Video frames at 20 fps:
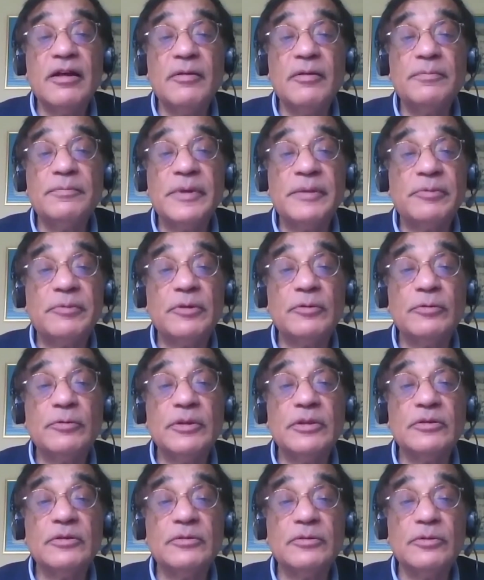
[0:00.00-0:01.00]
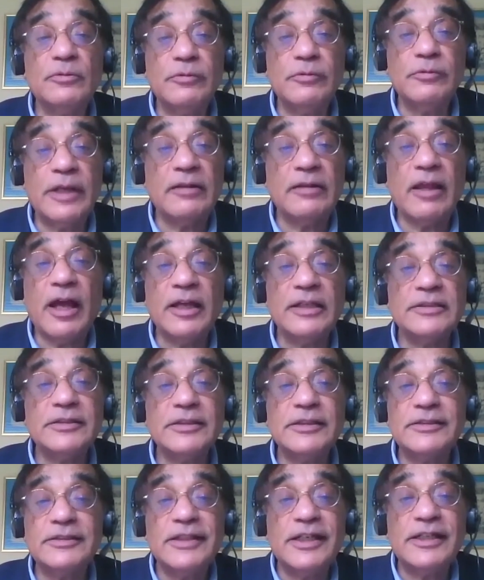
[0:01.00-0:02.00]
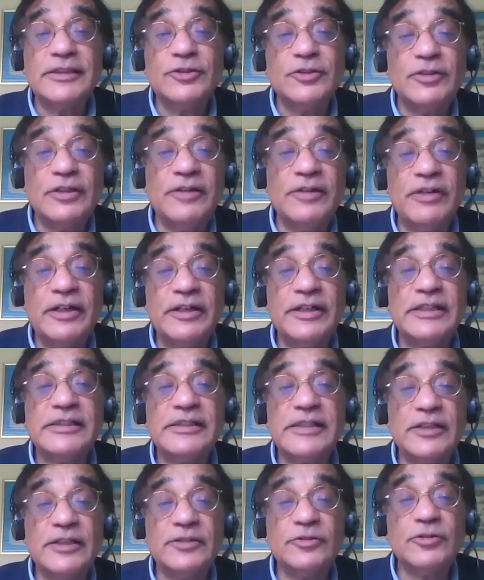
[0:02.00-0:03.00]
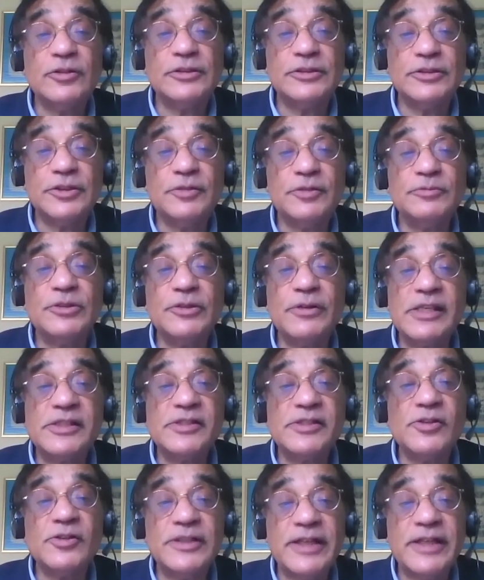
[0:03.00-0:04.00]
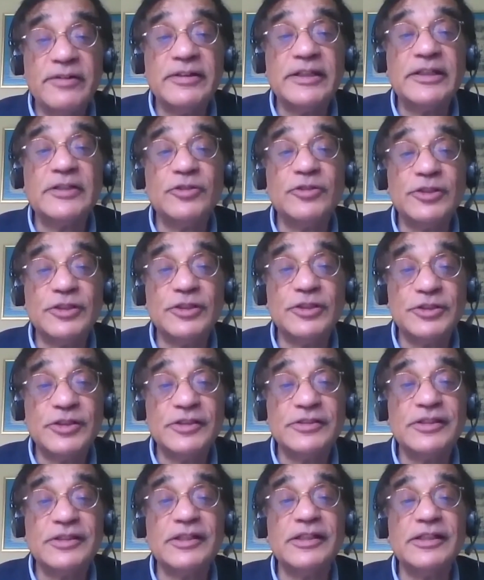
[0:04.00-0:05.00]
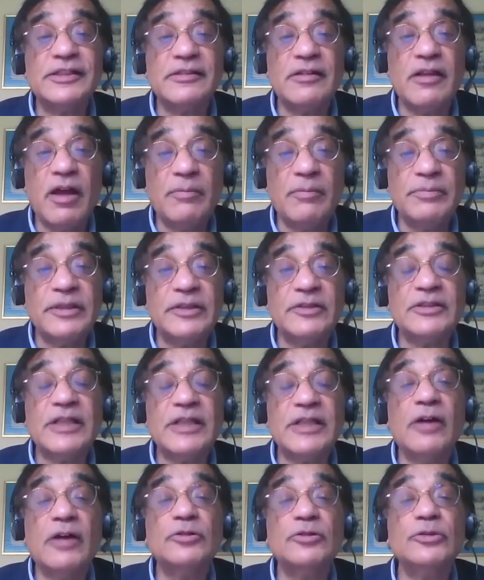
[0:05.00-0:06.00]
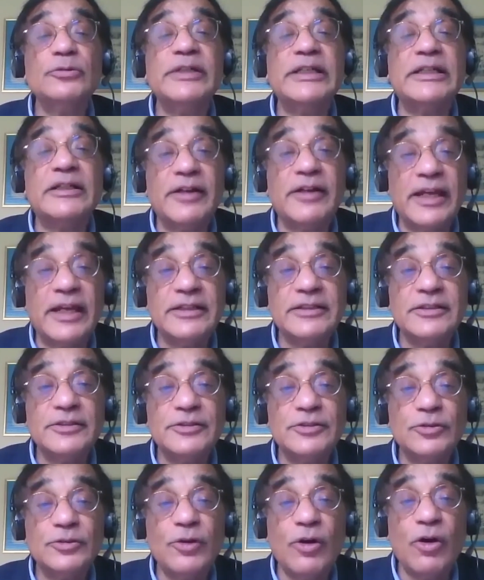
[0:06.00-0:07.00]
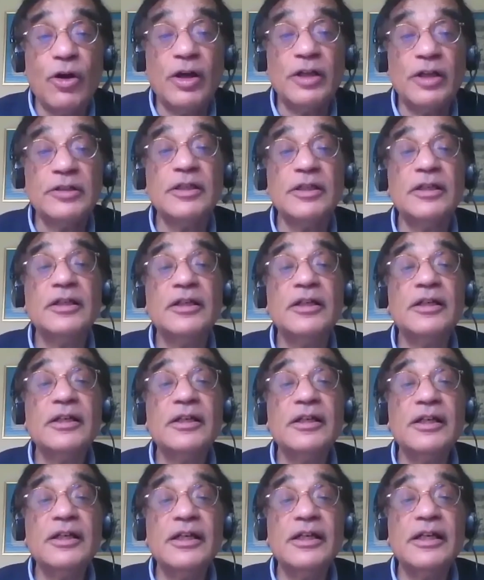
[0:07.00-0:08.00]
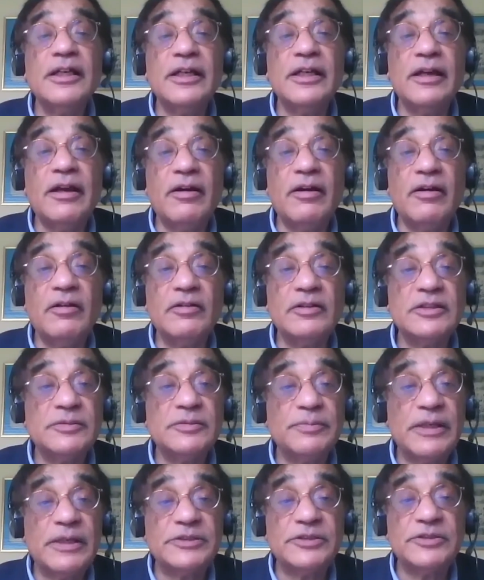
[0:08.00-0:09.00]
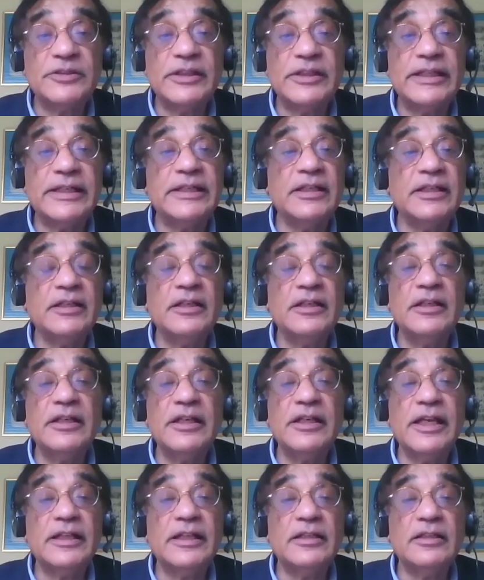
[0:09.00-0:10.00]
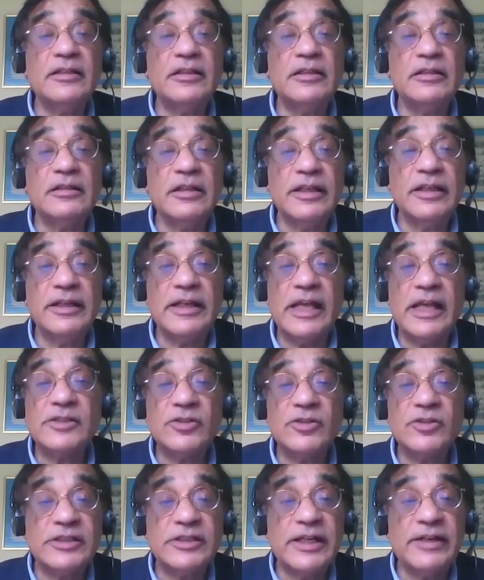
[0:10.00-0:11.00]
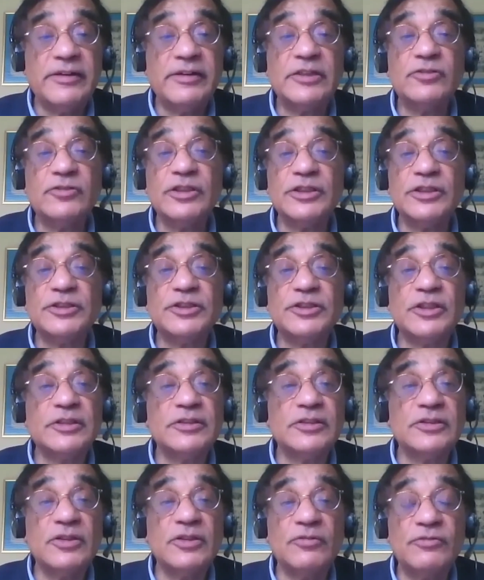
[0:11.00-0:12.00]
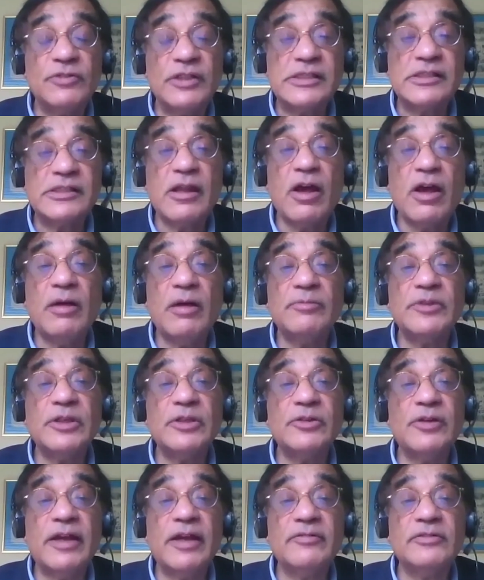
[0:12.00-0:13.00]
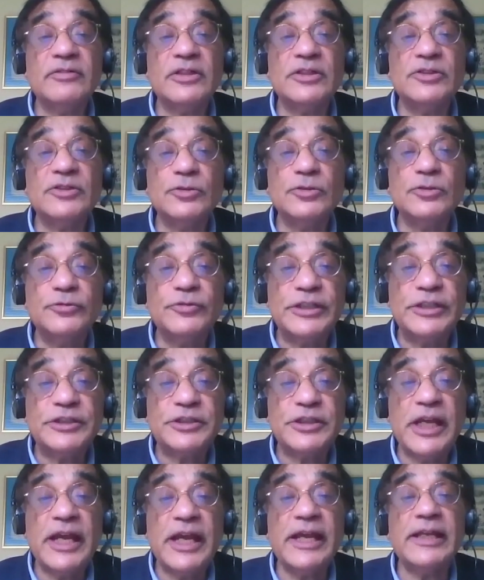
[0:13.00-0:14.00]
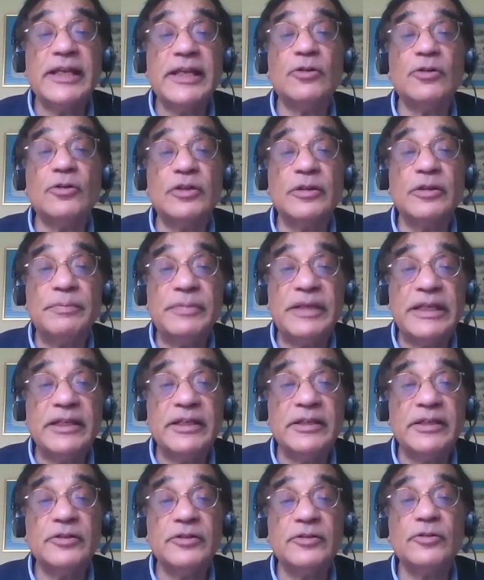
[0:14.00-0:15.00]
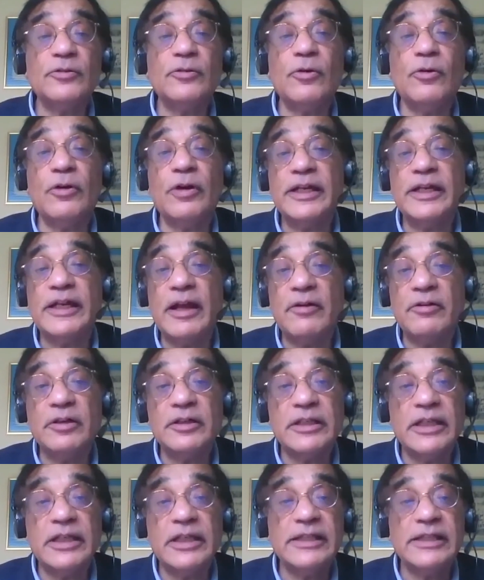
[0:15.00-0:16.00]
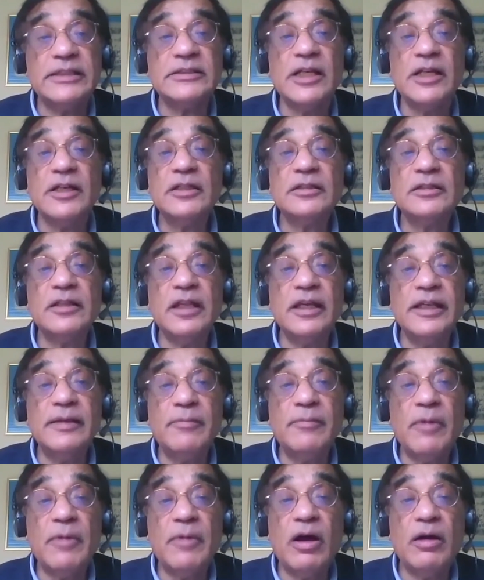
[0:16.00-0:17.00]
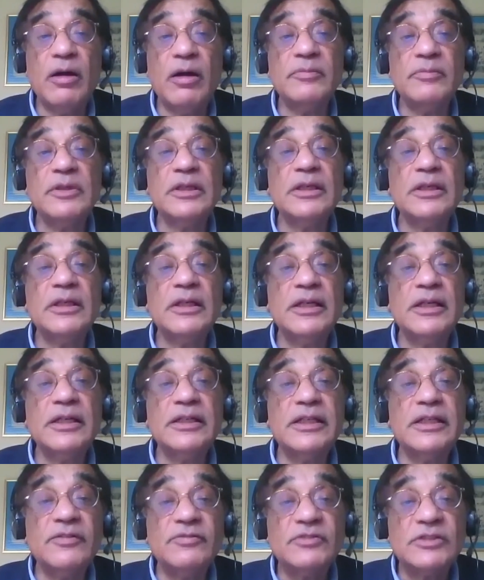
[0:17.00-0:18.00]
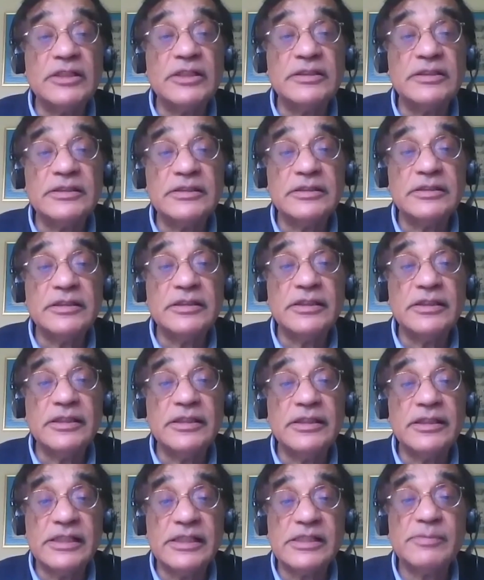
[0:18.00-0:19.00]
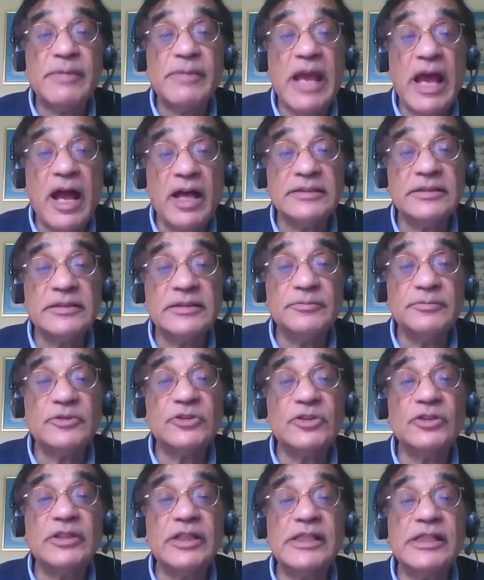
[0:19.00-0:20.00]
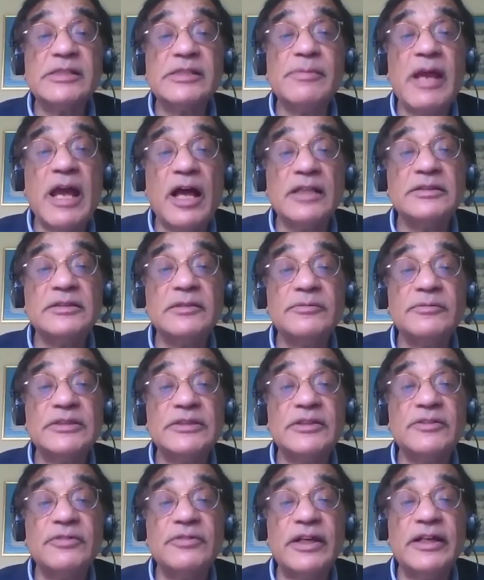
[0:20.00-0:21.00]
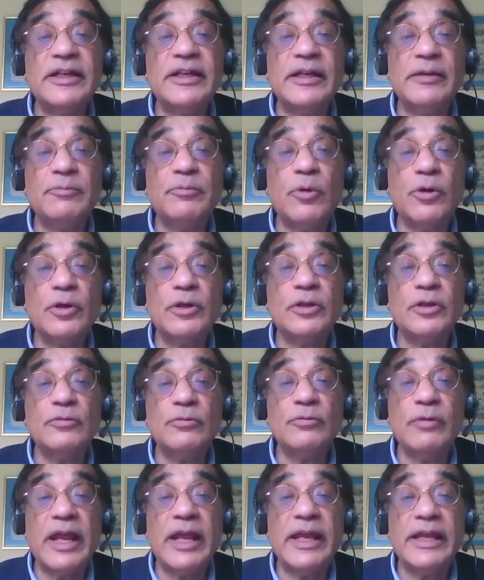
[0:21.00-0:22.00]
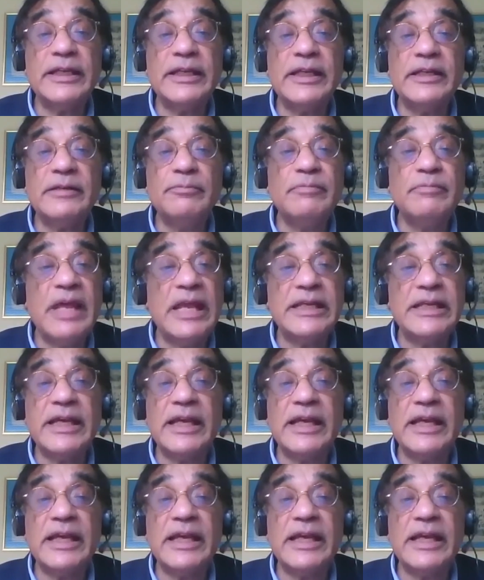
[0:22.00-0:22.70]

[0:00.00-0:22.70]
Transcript: people will realize, is actually a very central term to esoteric traditions in Islam, because how do we connect to God? Especially in esoteric traditions of Islam, you have the Sufi sheikh or the pir, or in our case, the imam gives us Ism Azam. So Ism Azam is a very important way in many